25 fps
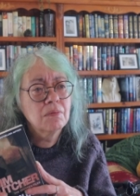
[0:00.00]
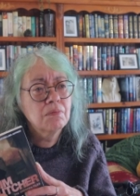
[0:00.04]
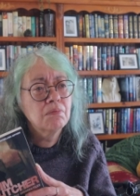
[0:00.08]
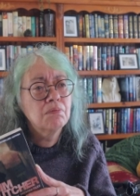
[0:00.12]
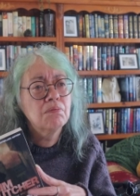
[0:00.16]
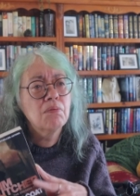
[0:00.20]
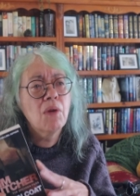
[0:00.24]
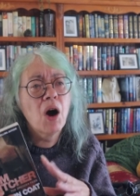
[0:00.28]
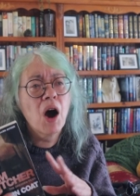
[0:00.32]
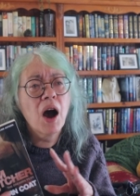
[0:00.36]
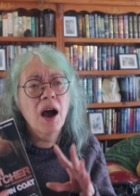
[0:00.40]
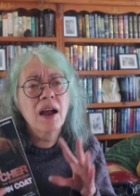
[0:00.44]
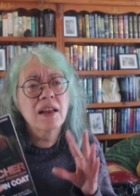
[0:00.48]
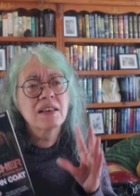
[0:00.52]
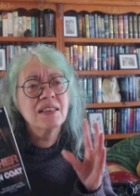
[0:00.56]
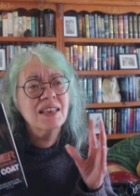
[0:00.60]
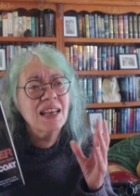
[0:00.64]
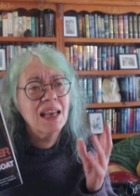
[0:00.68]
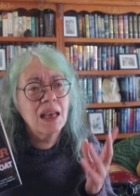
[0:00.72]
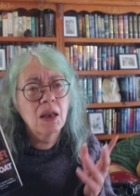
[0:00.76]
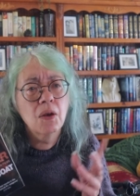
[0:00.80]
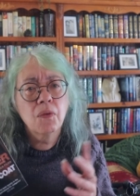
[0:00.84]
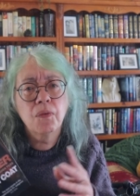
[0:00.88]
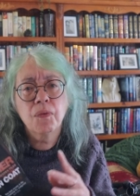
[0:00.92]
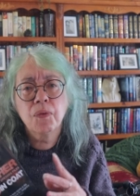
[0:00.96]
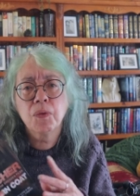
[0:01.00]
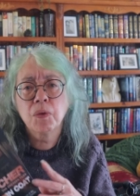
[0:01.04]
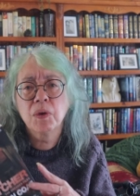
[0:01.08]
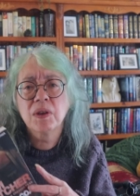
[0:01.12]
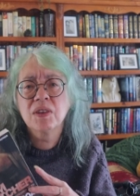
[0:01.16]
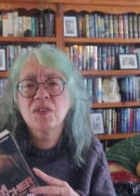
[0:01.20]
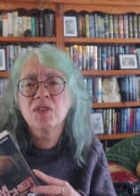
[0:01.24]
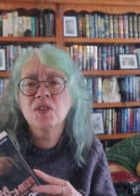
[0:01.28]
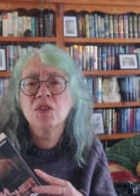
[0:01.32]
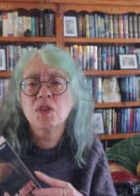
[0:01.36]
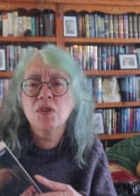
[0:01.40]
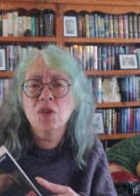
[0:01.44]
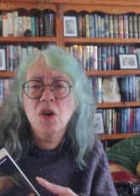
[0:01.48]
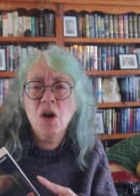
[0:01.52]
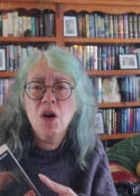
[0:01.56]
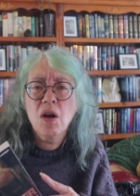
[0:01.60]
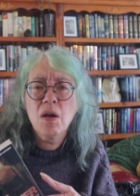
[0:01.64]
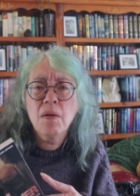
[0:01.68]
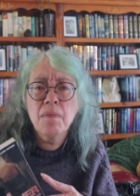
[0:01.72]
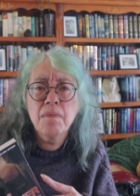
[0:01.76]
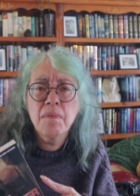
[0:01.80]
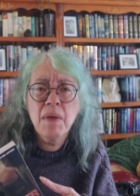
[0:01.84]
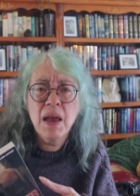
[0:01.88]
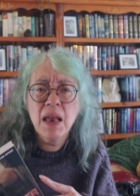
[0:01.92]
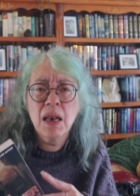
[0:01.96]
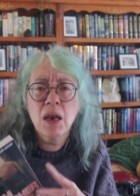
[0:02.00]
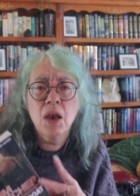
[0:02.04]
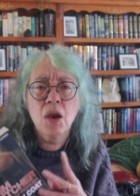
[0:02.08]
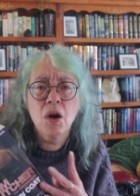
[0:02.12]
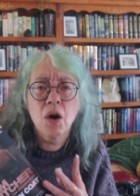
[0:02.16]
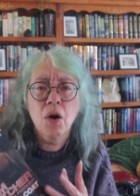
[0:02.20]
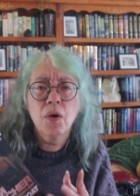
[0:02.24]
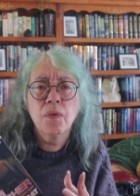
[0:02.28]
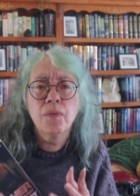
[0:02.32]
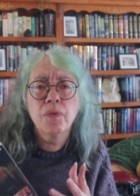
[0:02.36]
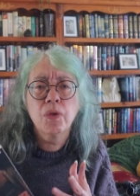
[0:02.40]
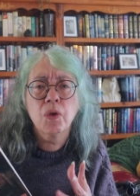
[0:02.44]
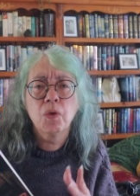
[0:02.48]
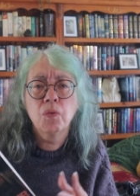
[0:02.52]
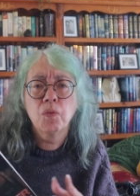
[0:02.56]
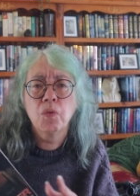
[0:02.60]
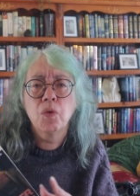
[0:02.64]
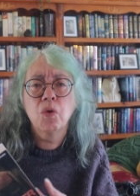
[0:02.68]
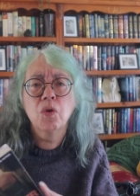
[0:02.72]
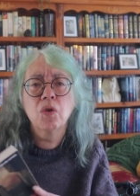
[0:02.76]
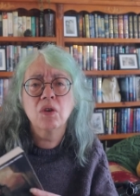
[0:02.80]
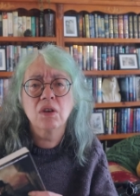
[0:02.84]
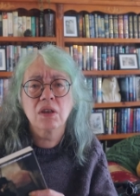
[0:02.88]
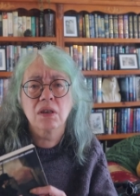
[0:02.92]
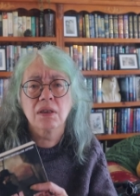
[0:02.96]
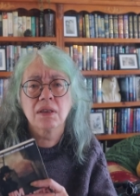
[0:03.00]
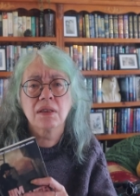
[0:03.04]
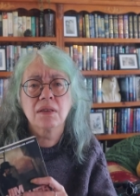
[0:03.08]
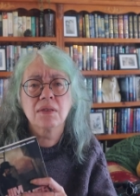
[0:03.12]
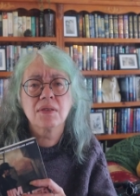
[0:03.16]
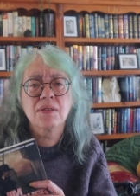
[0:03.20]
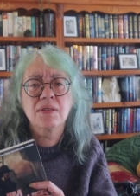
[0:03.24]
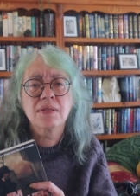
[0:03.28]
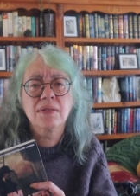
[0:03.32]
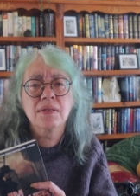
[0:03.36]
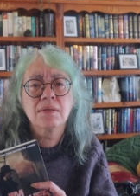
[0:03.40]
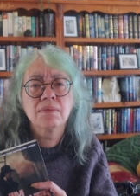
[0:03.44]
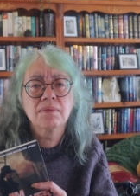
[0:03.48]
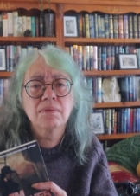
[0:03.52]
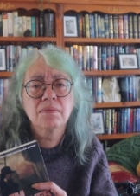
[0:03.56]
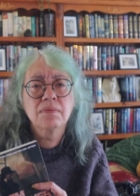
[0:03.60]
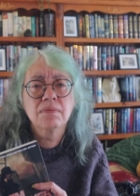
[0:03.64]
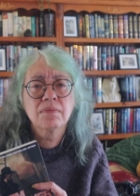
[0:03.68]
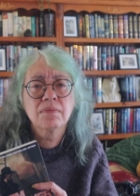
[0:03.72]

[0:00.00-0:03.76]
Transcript: mind influence so many of the wardens